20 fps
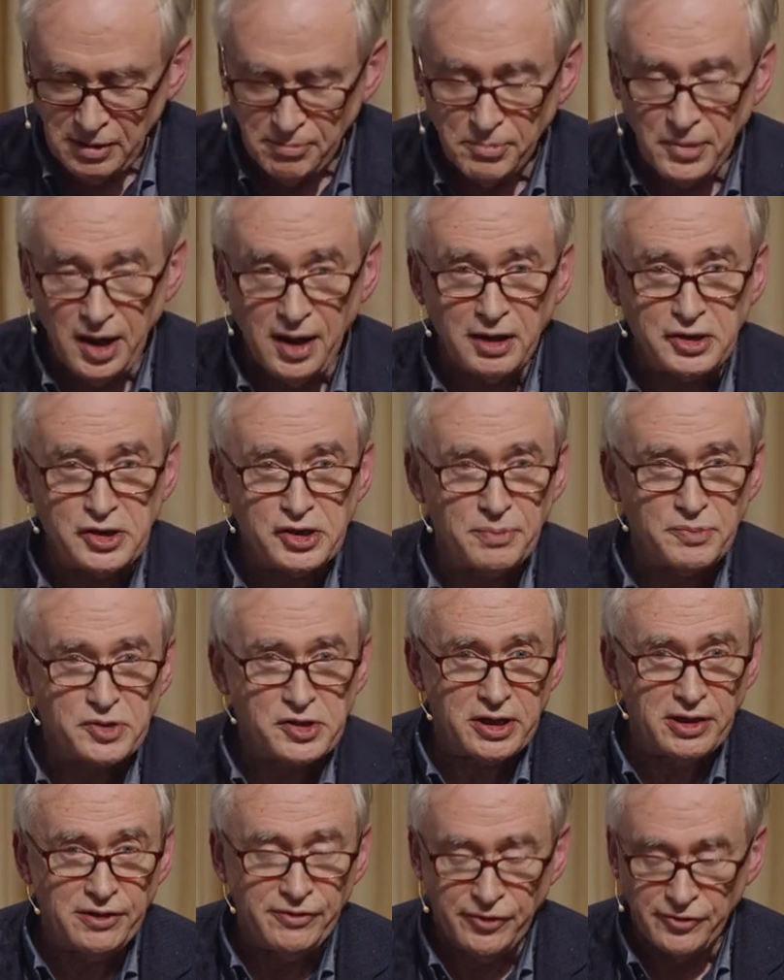Marx
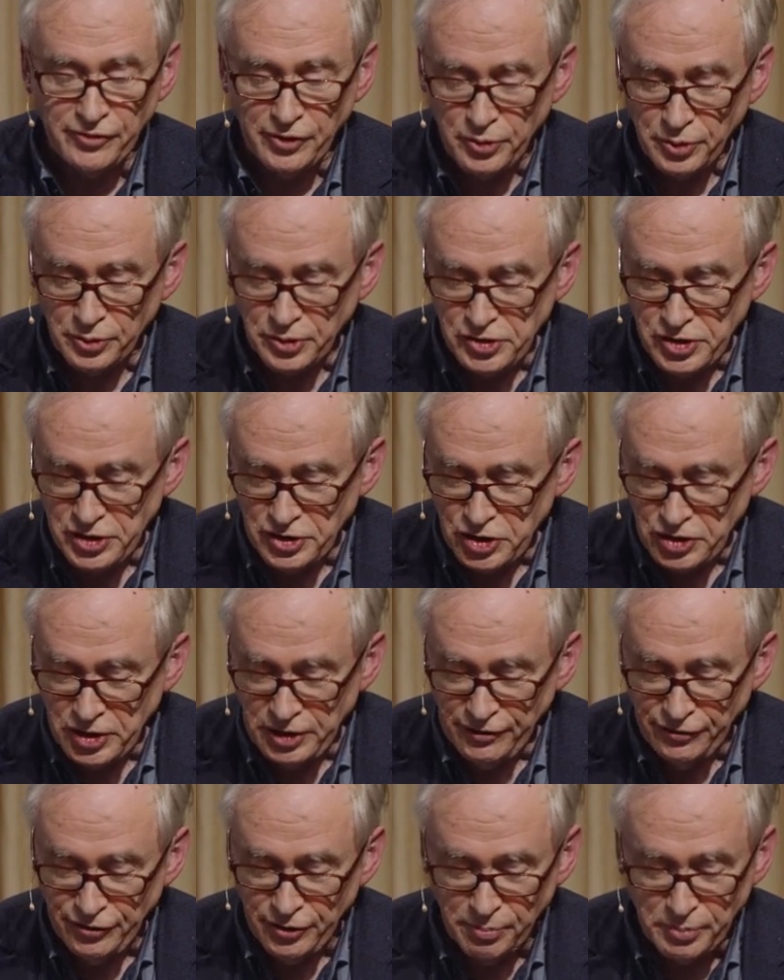himself, of course,
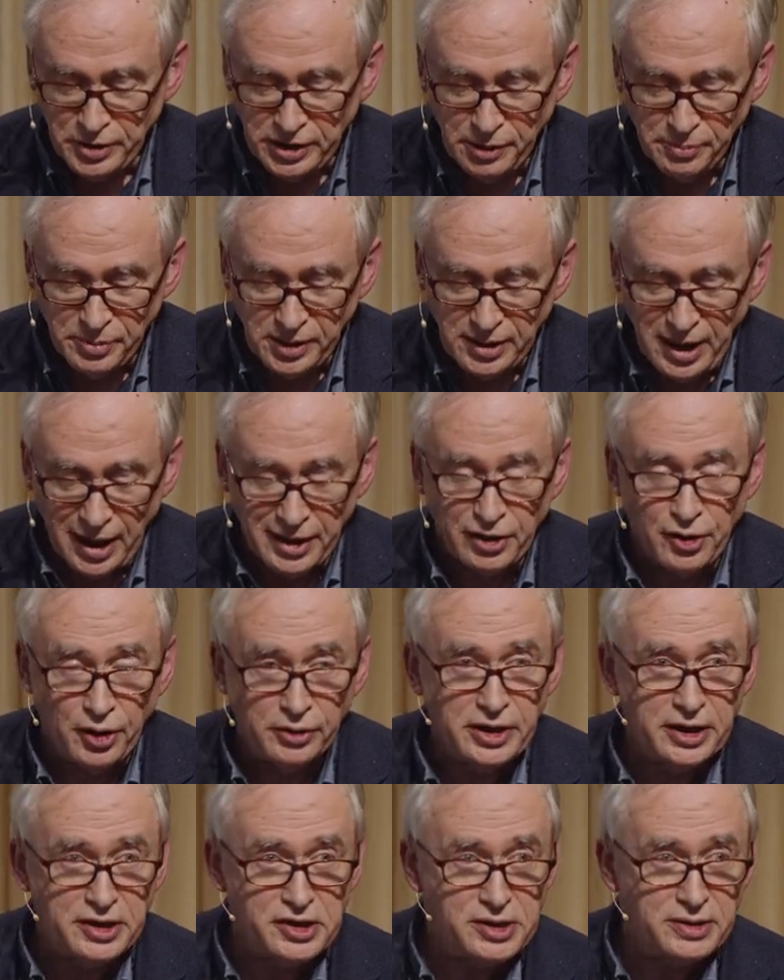achieved formidable
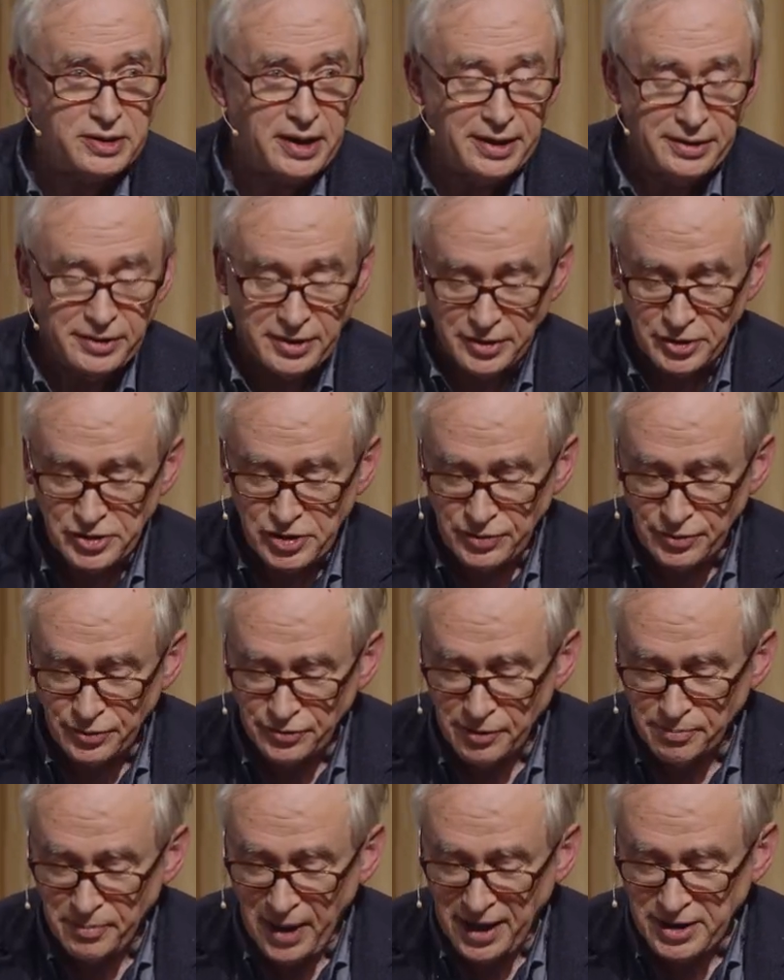iconic status through
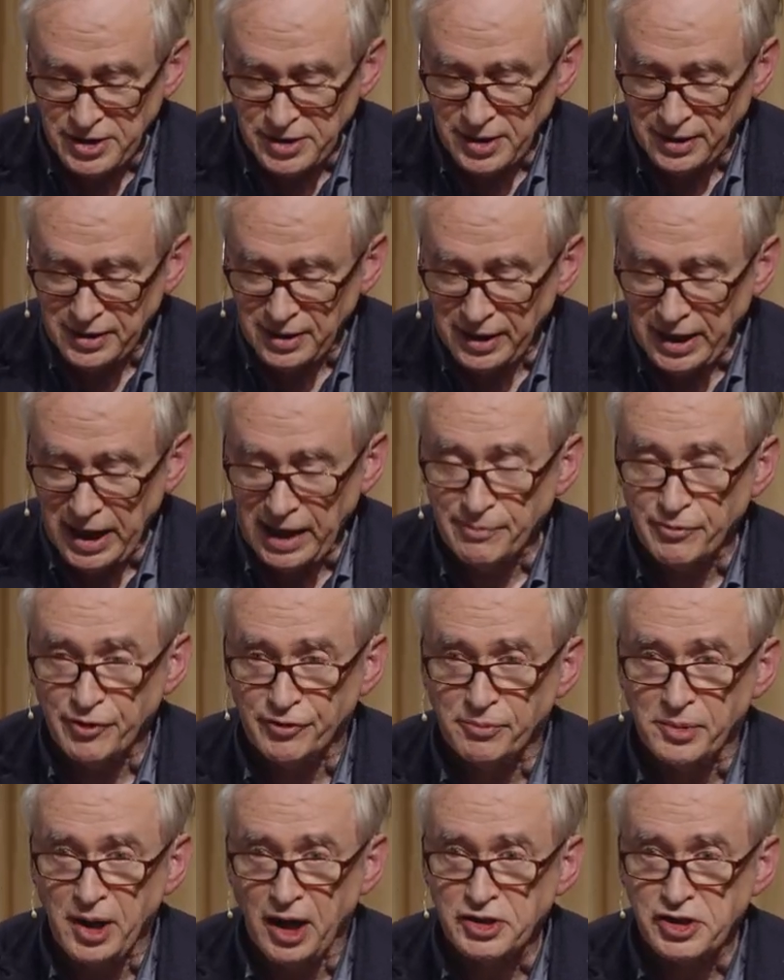the mass acclaim
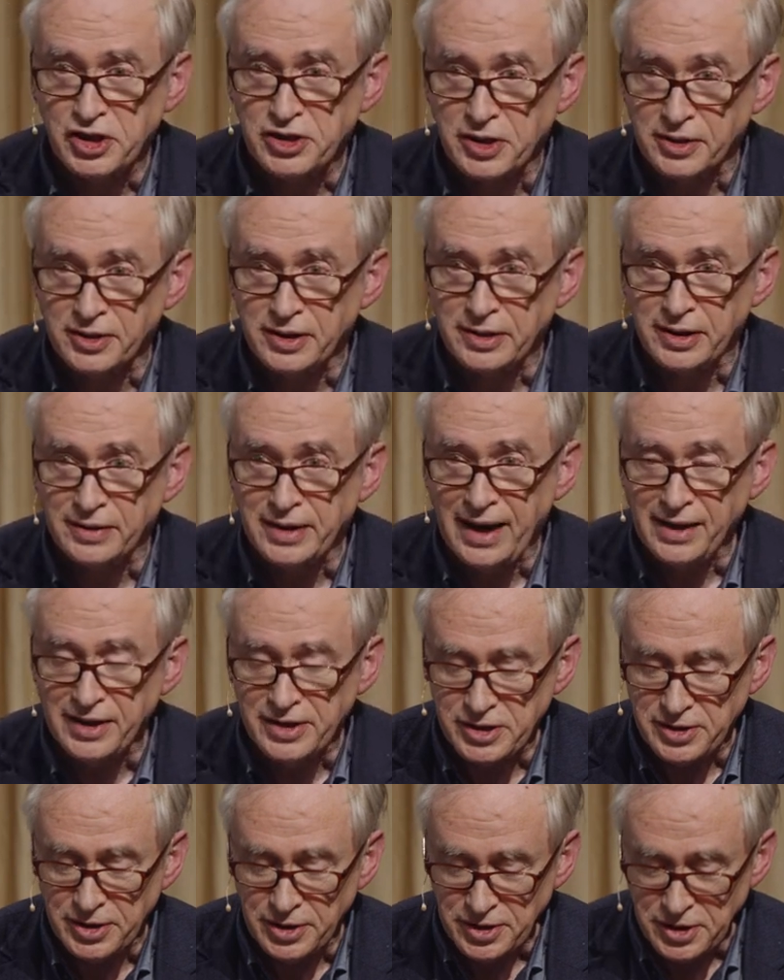of Marxist
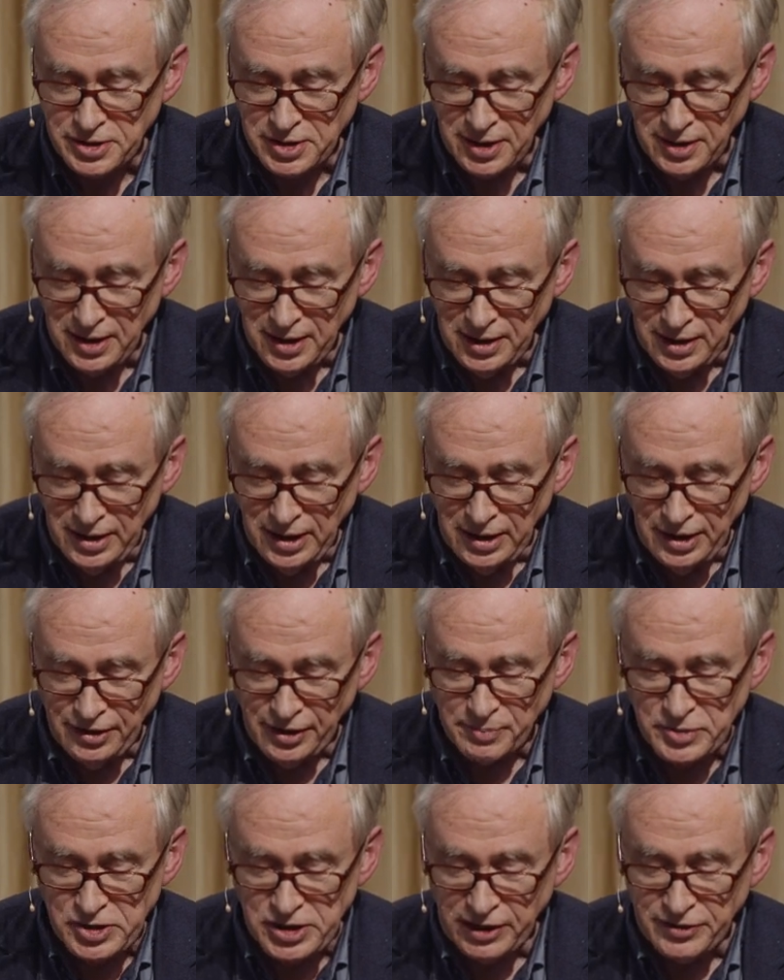analyses,
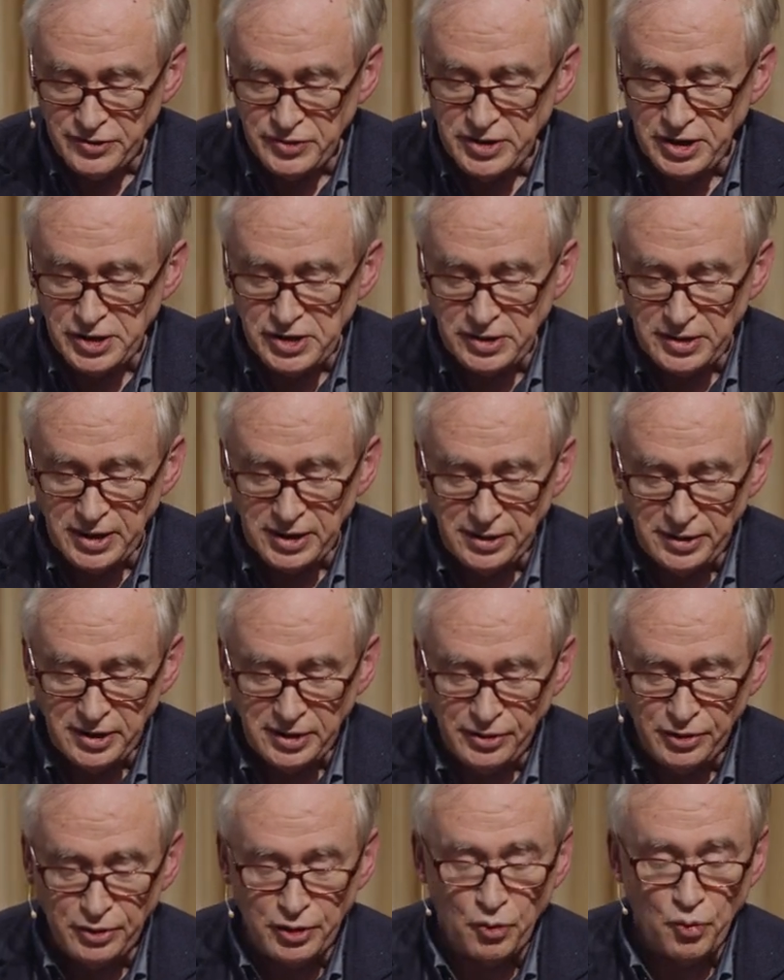themselves distilled
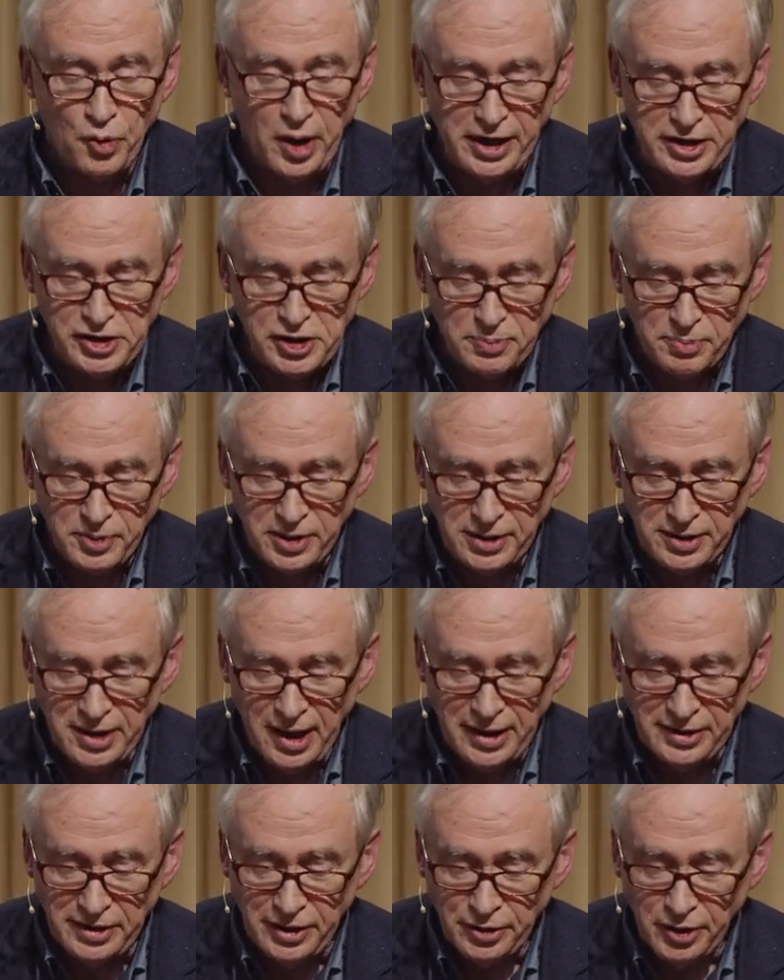into a widespread
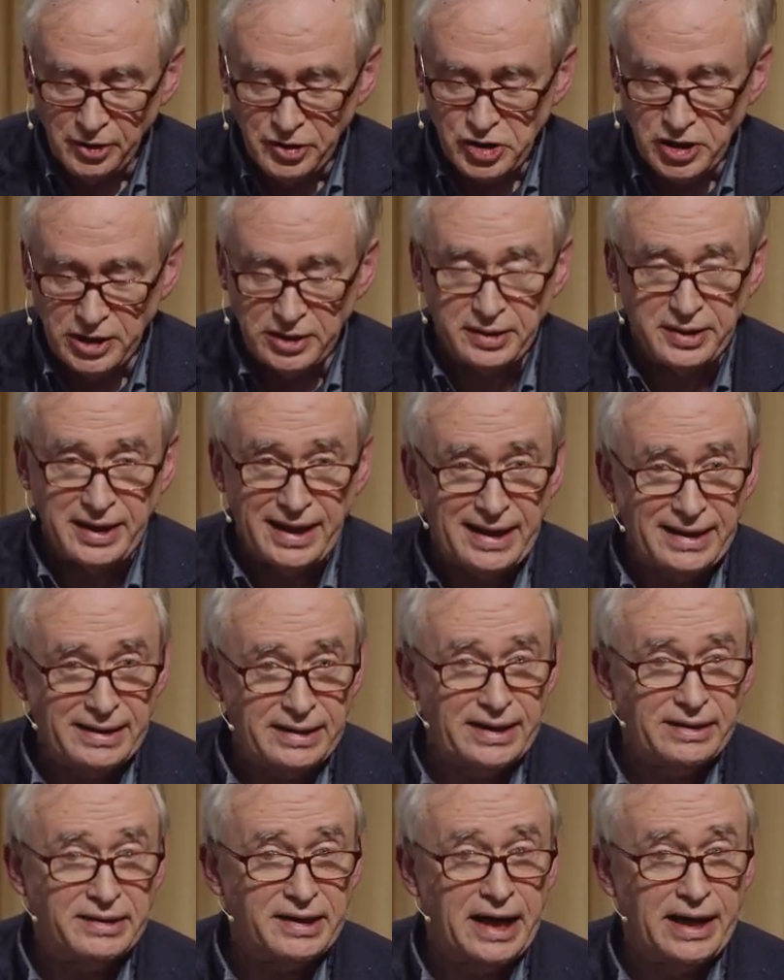ideology
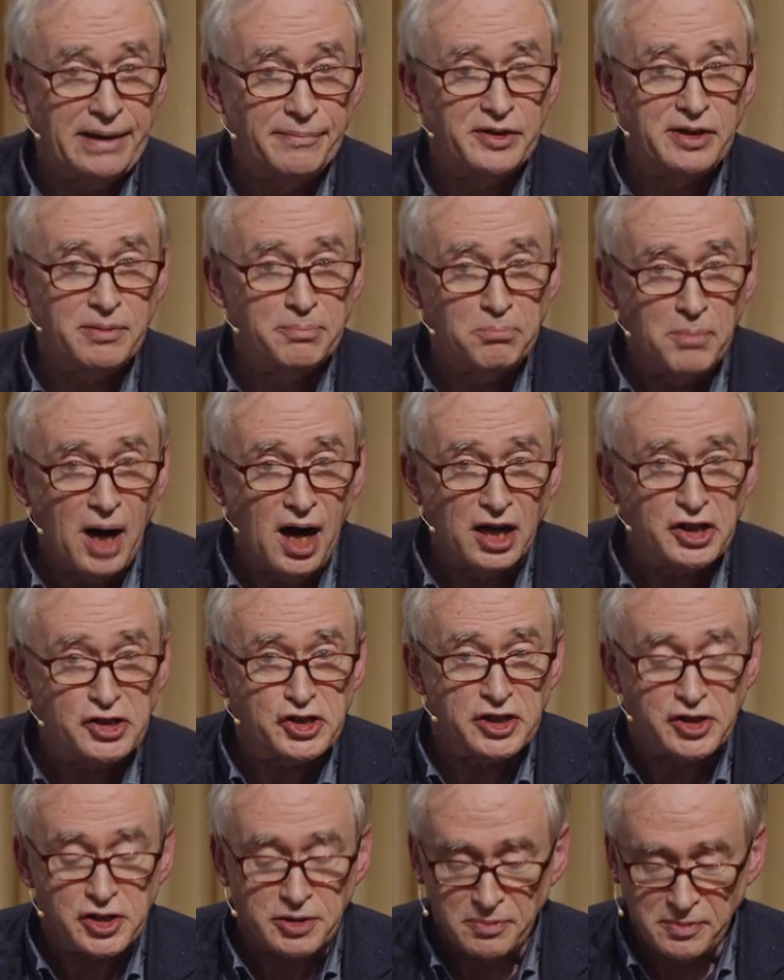tellingly named
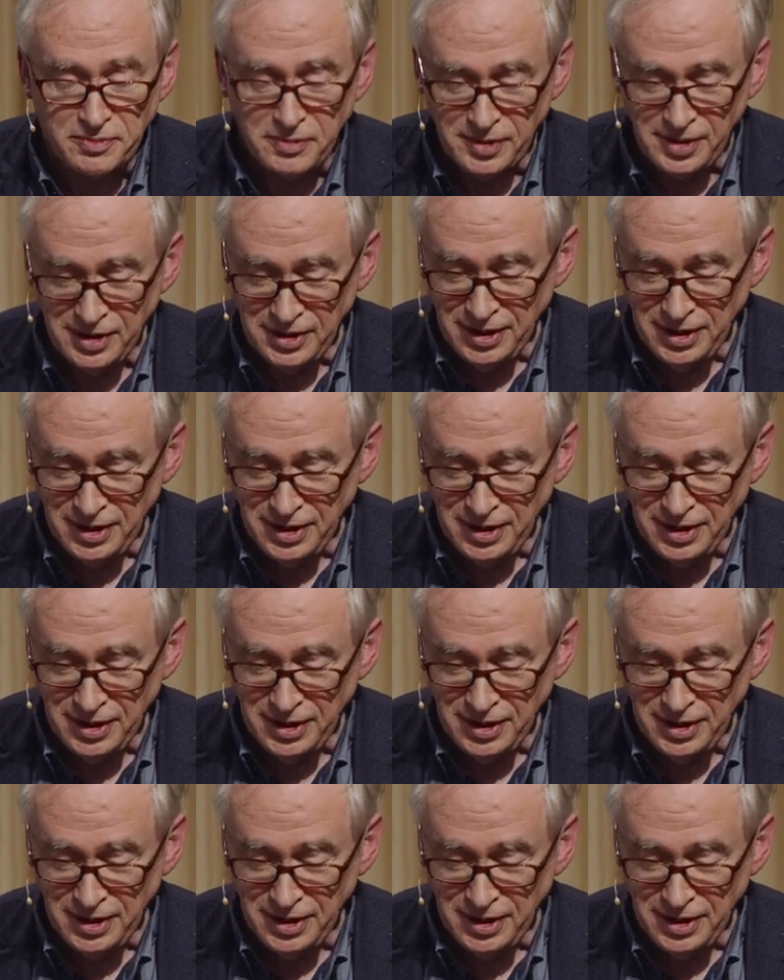Marxism,